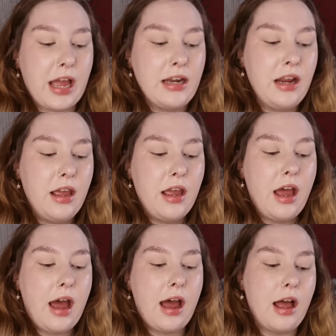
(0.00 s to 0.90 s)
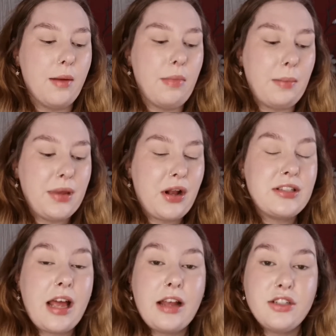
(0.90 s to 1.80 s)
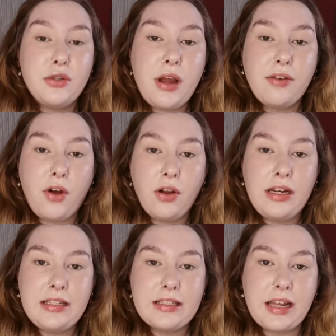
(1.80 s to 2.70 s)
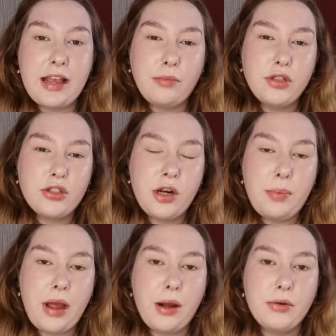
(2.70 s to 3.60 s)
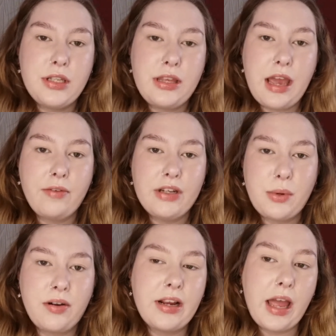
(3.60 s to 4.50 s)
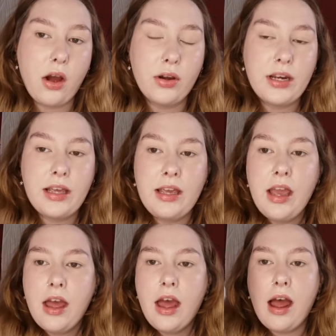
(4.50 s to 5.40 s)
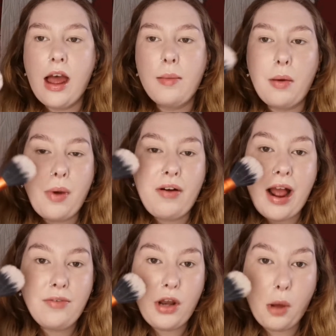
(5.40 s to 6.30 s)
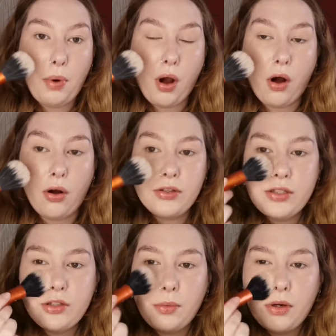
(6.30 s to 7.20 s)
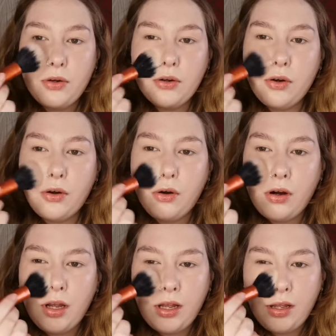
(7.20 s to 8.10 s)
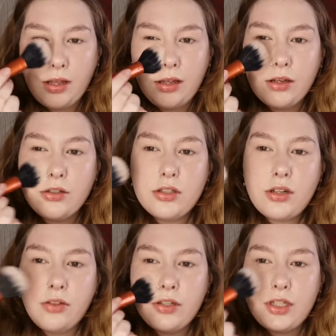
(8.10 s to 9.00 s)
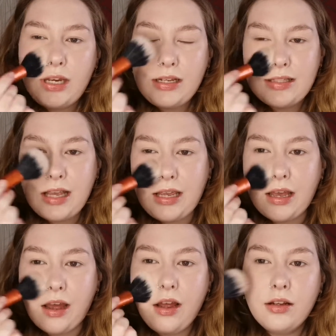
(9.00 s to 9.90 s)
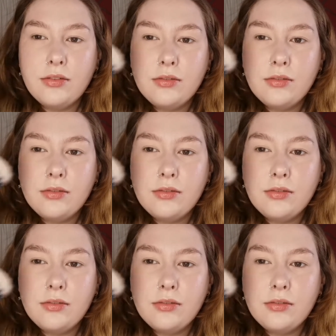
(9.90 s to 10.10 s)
again, and because I do have oily skin, I am just going to powder the areas where I get oily and where I have a lot of pores. So we're going to go just on the cheeks here